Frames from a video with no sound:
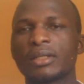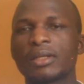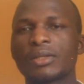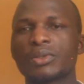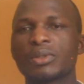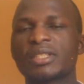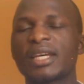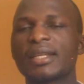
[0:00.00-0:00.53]

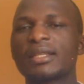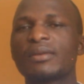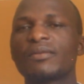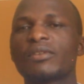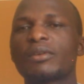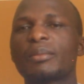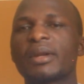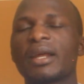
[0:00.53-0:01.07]
So starting
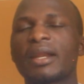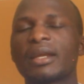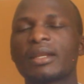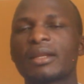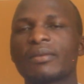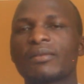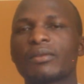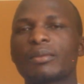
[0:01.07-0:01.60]
from
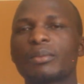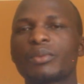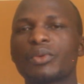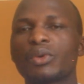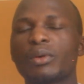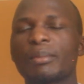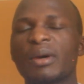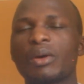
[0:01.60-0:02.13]
directly from
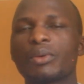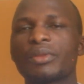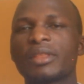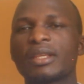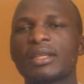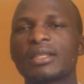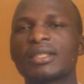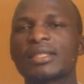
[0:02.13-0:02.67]
your mouth,
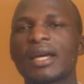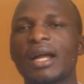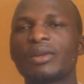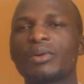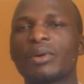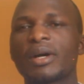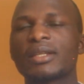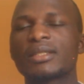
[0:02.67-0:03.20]
this
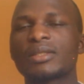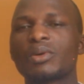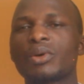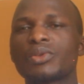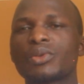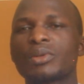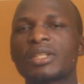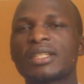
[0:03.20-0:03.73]
alcohol
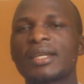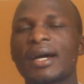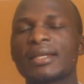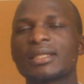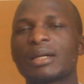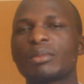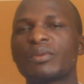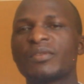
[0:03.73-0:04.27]
goes on. It
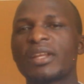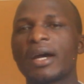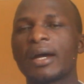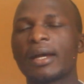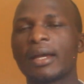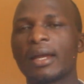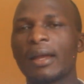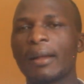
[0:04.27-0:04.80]
has some of the
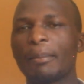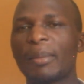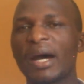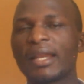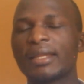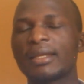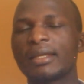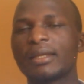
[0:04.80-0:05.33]

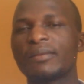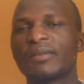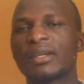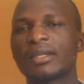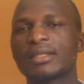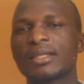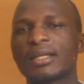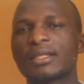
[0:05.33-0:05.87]
burning
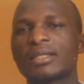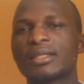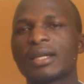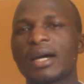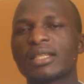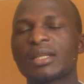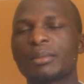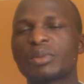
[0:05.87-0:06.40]
effects, that it
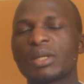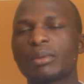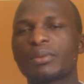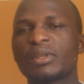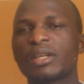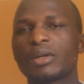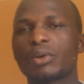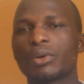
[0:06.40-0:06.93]
has some
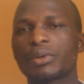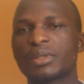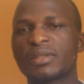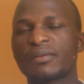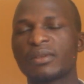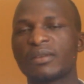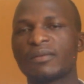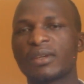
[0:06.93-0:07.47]
of the
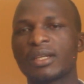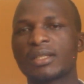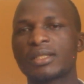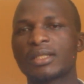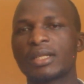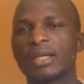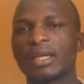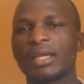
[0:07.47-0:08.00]
corrosive
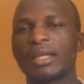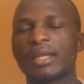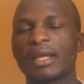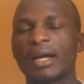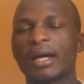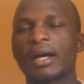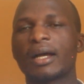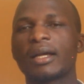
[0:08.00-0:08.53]
effect in
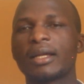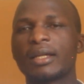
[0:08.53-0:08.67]
the